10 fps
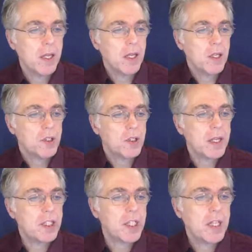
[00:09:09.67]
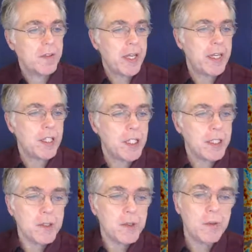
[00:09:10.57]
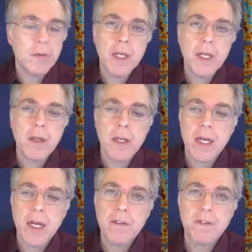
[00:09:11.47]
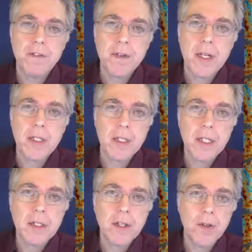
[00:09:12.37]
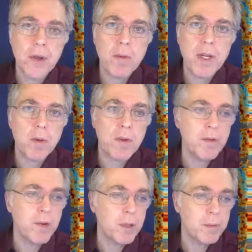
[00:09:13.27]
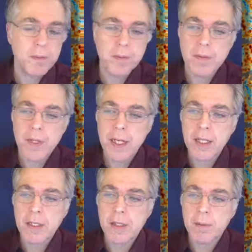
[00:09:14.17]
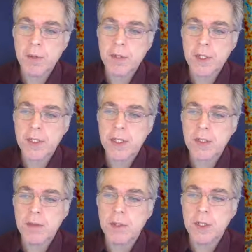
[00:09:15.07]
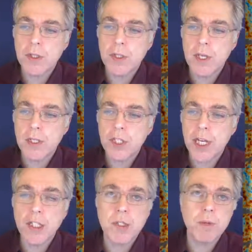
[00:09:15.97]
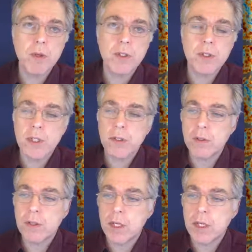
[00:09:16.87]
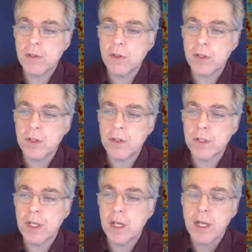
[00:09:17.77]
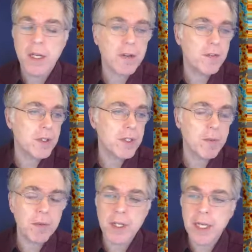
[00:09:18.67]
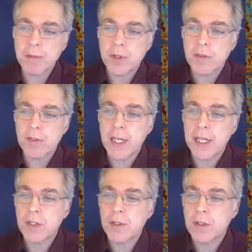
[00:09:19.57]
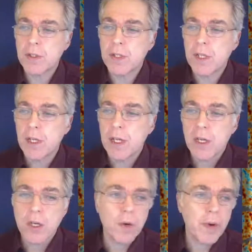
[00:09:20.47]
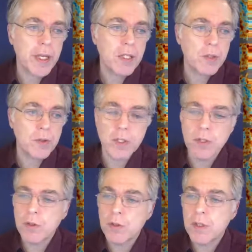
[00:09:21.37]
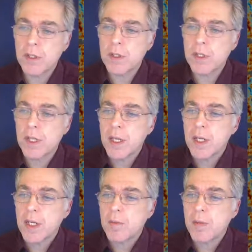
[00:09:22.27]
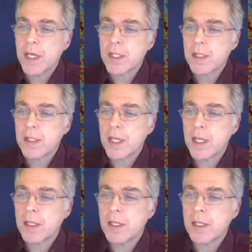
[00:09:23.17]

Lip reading: So at GeV energies, we have still a thermal equilibrium. That is the processes which change protons into neutrons, like for example the capture of an electron going into a neutron plus an